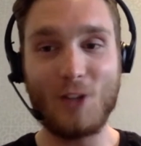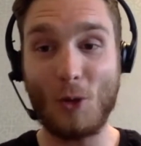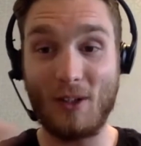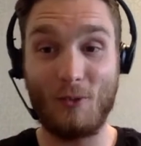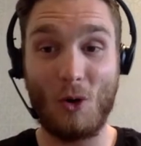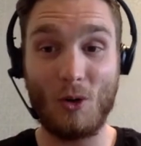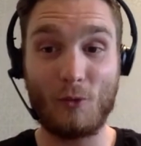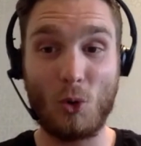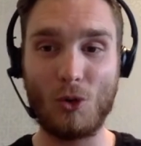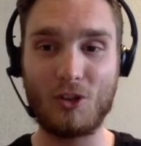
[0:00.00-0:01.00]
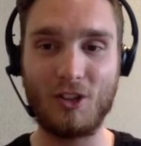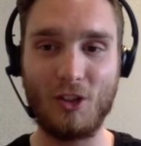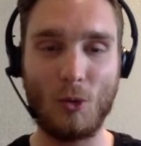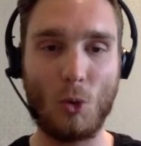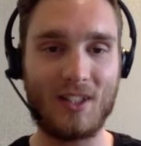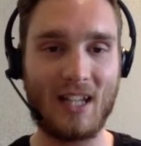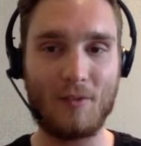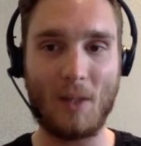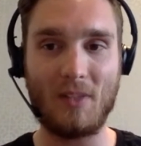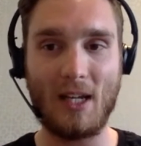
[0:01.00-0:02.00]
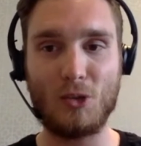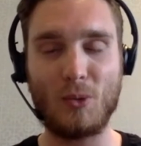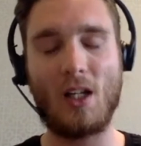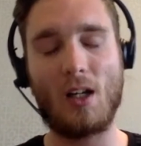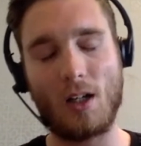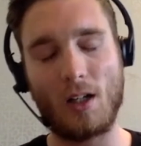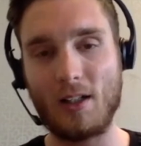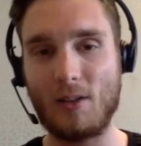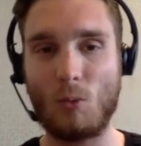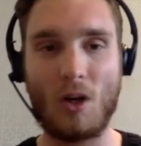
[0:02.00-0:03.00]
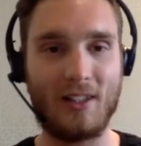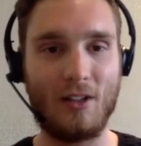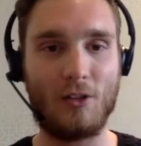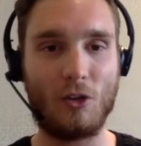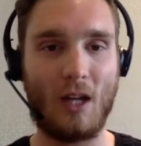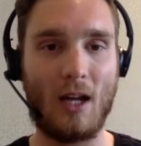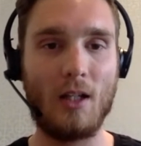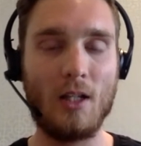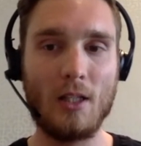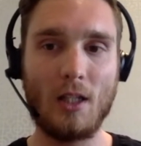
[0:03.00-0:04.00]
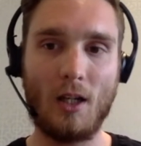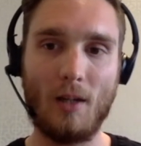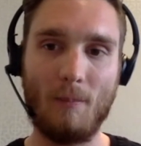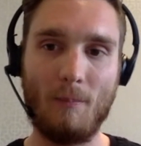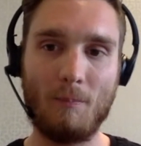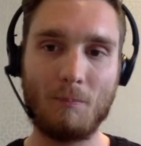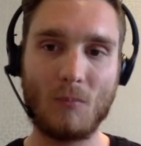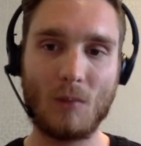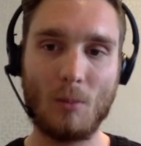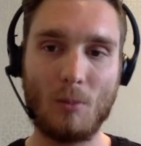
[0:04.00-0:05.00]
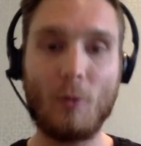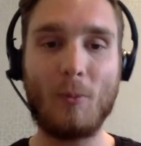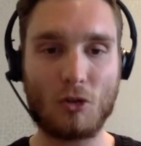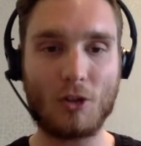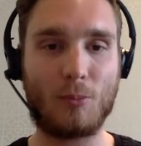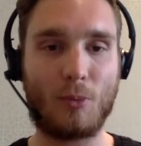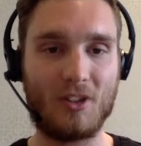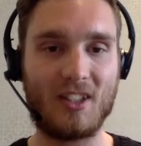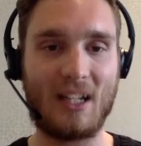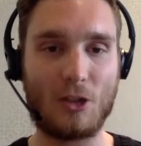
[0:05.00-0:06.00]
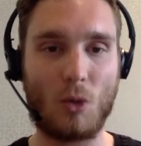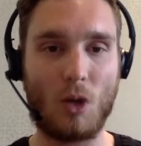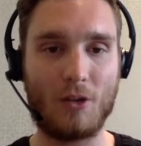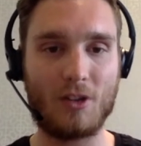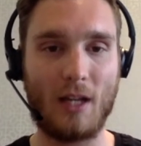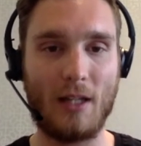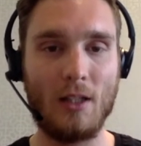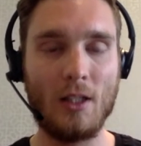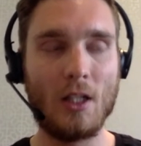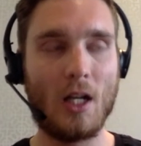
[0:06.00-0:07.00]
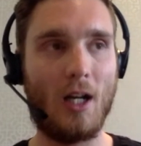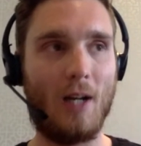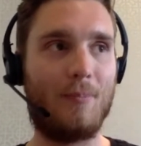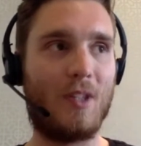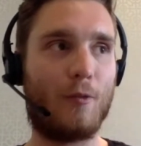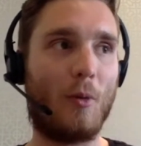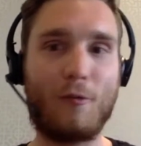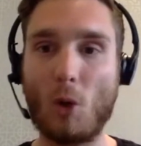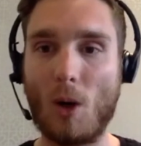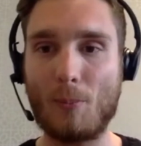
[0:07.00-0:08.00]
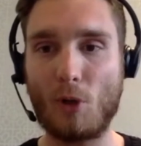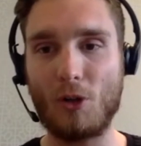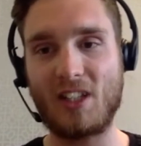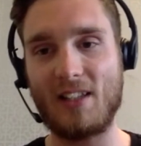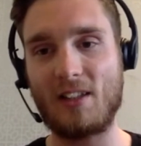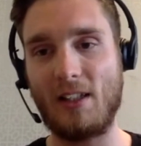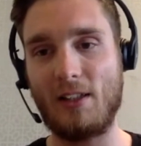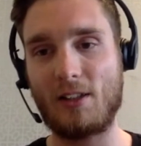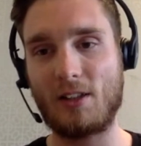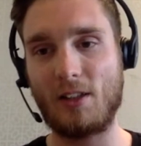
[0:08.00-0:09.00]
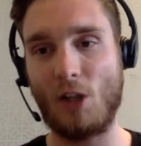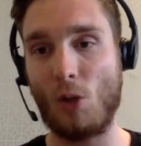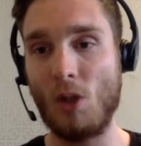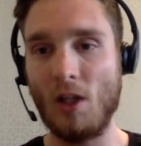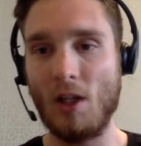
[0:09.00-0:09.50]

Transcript: Don't get me wrong. Of course, you will always have them days where you're like, oh, why didn't I do that? Um, but from a structure process, that's what I'd say. Um, from a follow up process, it's you know,